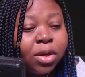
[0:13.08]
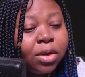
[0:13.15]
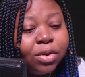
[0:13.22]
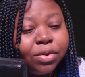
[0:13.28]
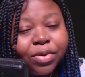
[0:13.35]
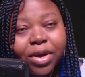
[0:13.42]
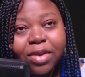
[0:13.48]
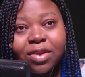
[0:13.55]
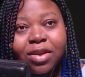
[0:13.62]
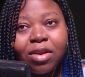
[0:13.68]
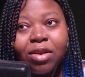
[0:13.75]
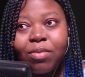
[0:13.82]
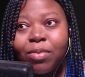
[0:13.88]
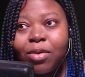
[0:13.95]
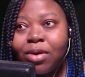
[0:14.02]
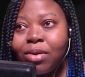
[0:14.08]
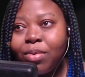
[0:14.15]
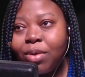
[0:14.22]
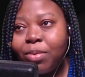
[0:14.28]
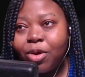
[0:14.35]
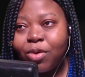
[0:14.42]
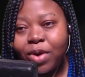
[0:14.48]
You guys are not gonna
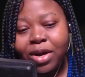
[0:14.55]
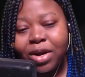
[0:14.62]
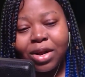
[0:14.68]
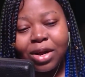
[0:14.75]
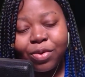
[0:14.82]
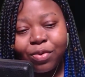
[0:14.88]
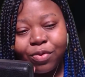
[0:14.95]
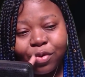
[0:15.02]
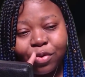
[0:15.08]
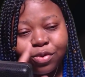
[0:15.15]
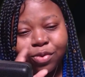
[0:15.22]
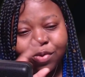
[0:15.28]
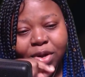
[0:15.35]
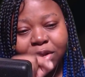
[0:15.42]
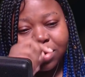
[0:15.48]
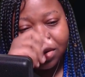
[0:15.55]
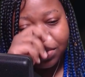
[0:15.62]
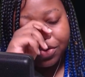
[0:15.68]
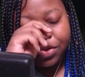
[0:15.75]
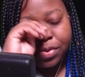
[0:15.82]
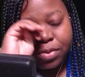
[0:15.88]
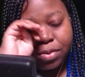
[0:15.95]
make me cry. I refuse to cry this
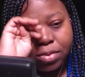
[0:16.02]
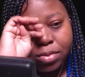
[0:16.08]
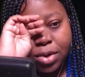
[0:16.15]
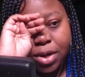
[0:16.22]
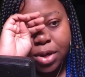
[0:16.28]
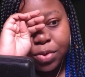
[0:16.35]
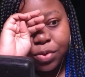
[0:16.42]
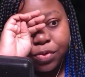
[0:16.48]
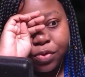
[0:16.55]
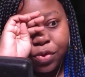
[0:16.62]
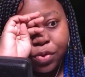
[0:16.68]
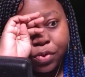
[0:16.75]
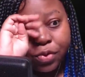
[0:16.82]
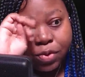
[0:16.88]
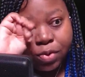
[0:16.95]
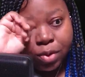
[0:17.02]
episode. I refuse.